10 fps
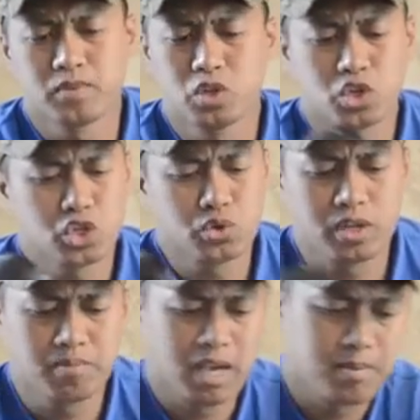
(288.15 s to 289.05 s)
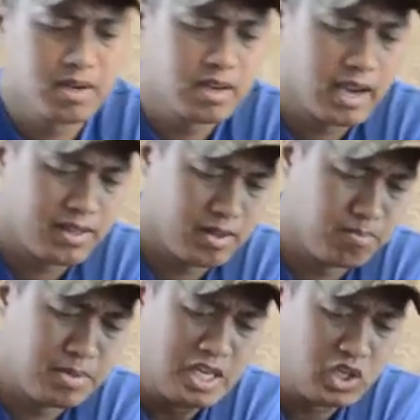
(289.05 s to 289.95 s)
you're shooting maybe at
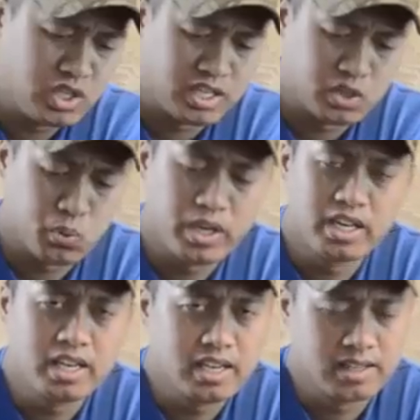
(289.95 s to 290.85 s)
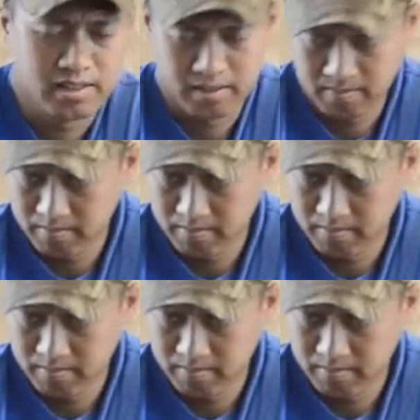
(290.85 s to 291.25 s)
the beach and it's windy and